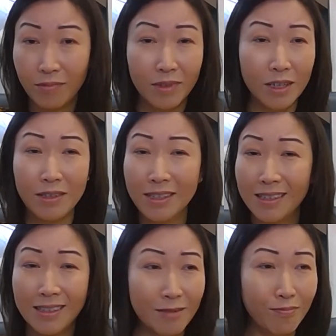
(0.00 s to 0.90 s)
there
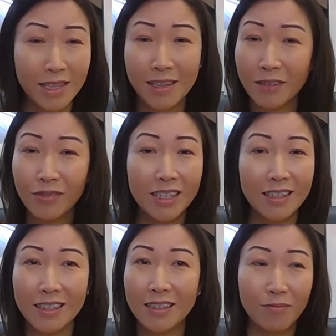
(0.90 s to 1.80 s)
is enough
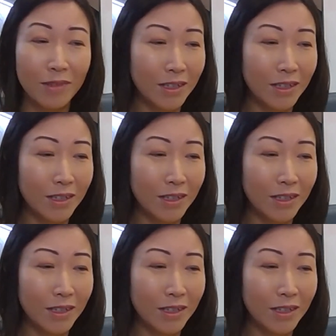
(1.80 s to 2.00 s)
study,